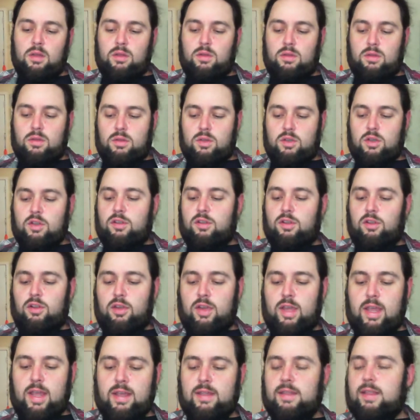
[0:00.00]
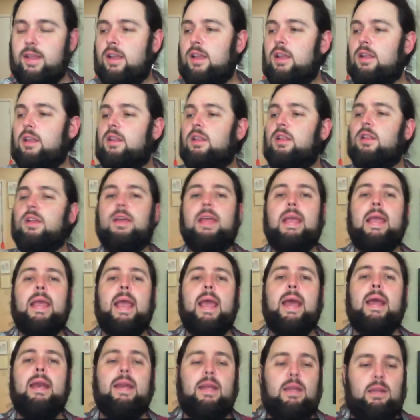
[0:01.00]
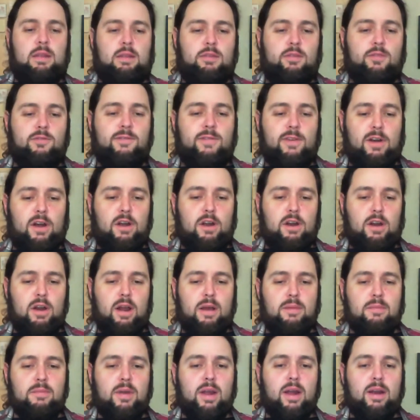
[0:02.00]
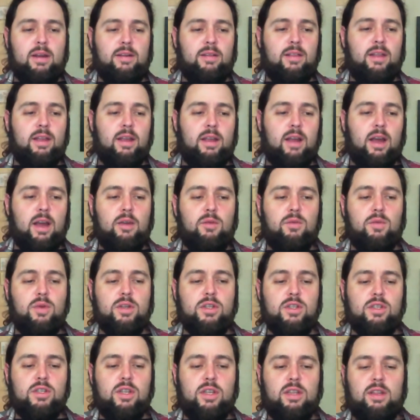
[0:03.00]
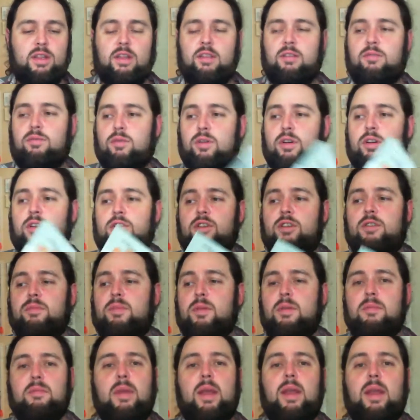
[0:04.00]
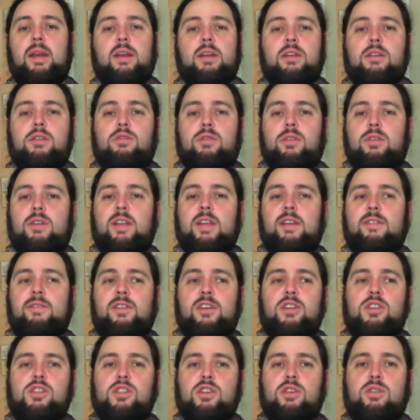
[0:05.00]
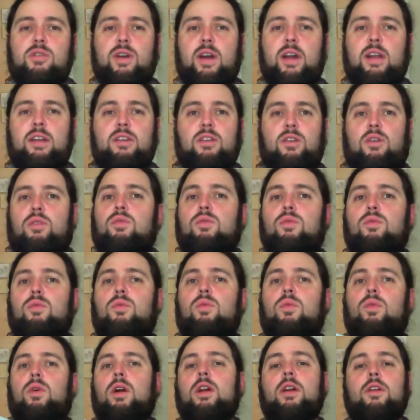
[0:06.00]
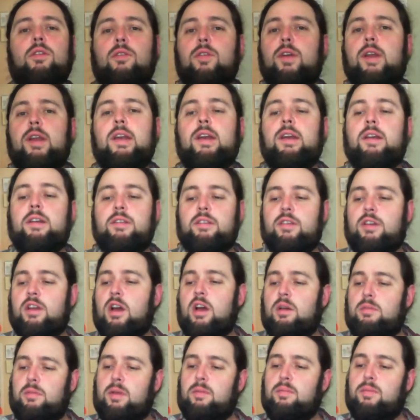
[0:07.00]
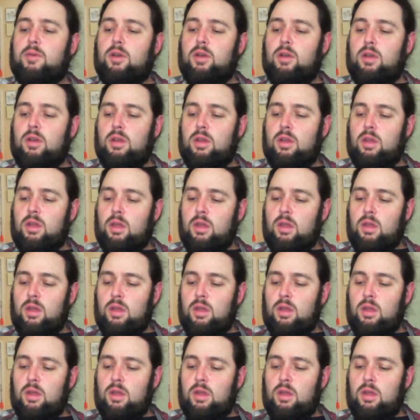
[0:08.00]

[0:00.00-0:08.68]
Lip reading: just looking at it so far, I'm kind of I wish this would have just been made into a TV show. I don't want to read it as a comic book.